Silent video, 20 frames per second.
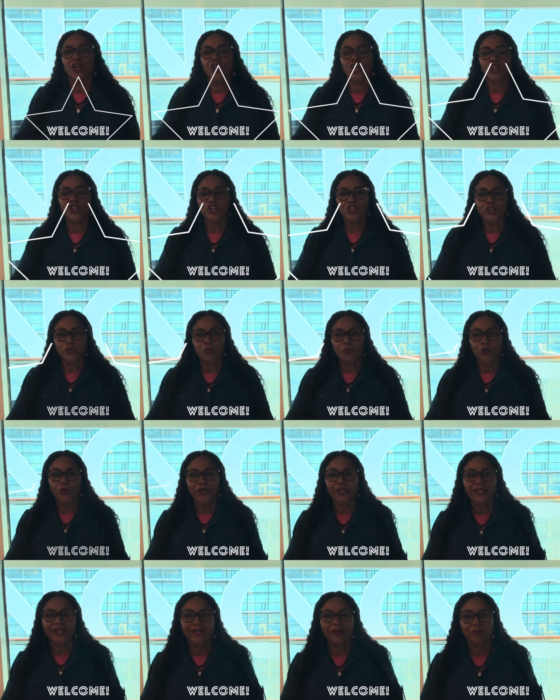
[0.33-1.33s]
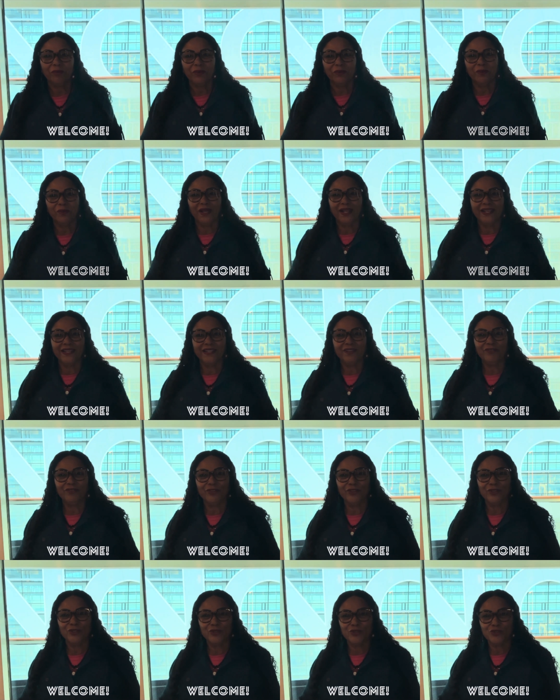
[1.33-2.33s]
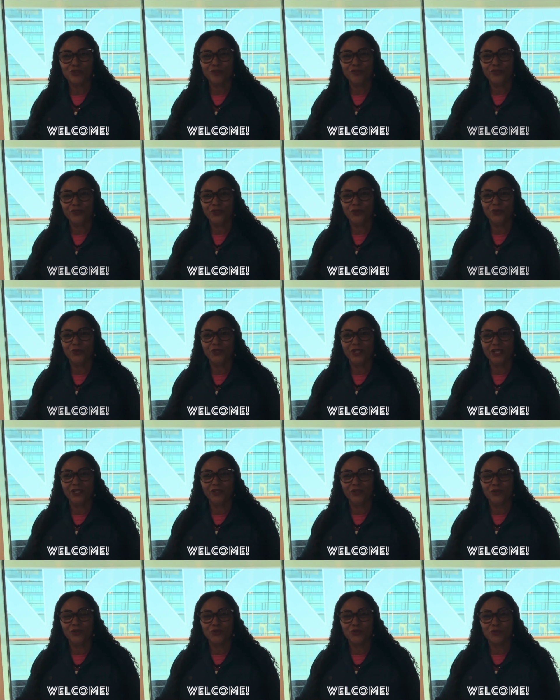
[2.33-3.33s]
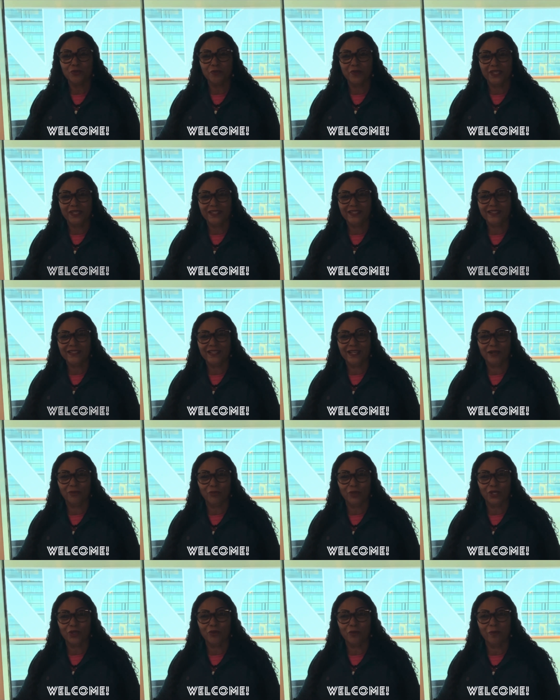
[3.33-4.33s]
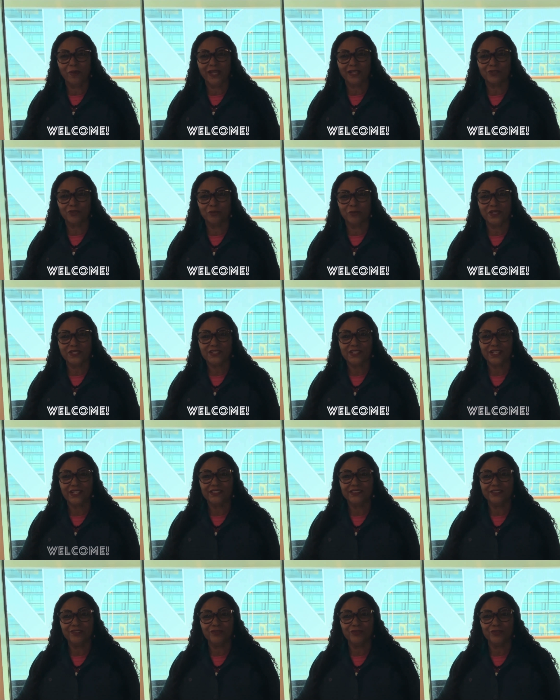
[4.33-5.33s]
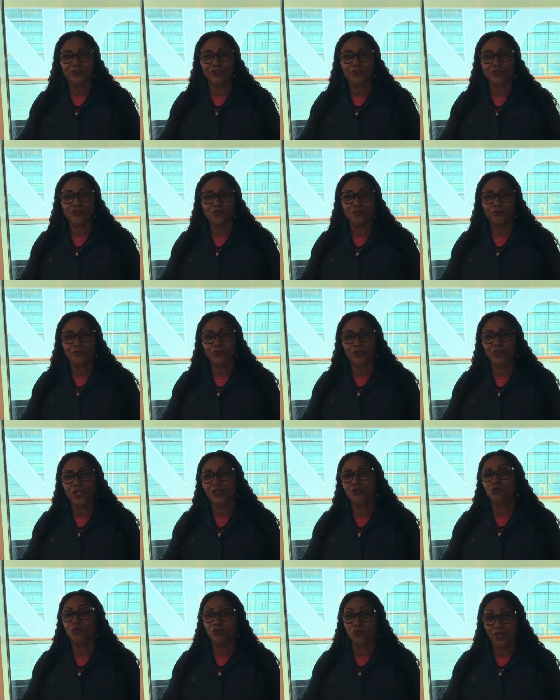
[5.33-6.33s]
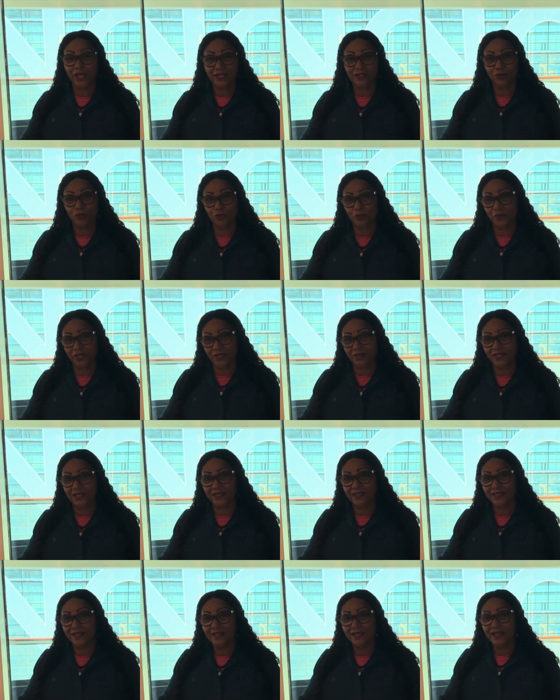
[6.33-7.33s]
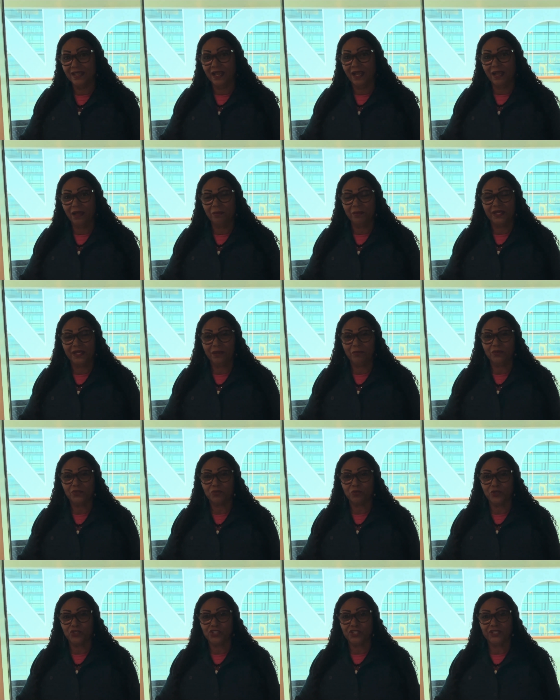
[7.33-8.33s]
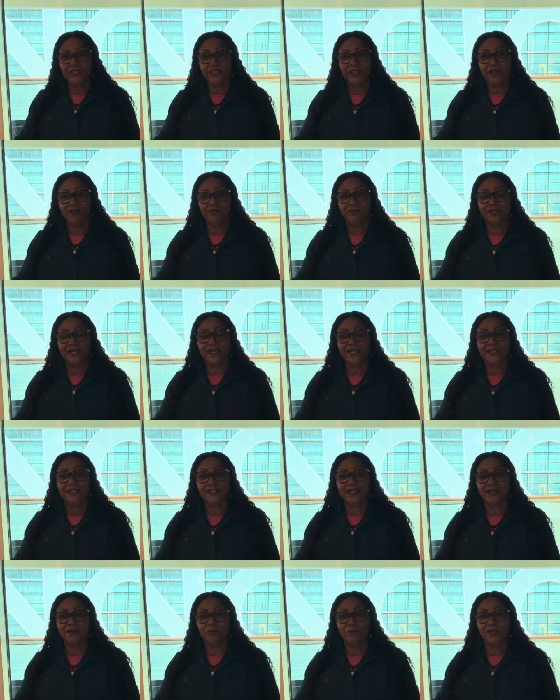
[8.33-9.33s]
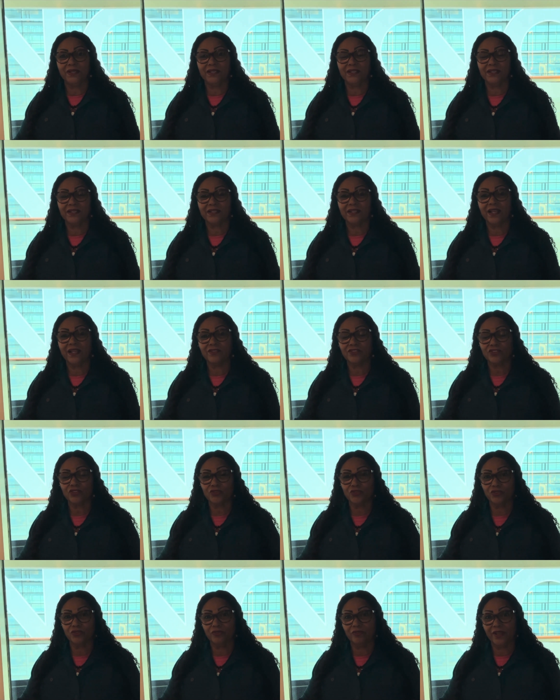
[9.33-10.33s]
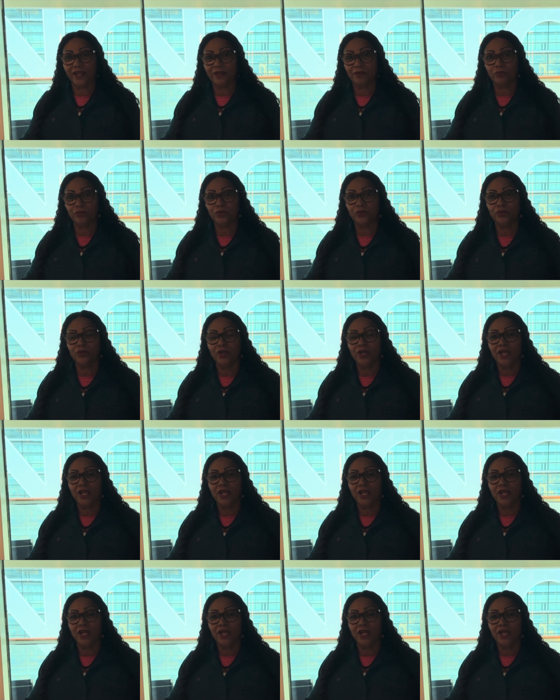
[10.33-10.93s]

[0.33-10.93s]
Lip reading: Good morning, everybody. For those of you that knows me, welcome back to my channel. For those of you that do not know me, my name is Virgilia Avad, and I'm a cancer survivor.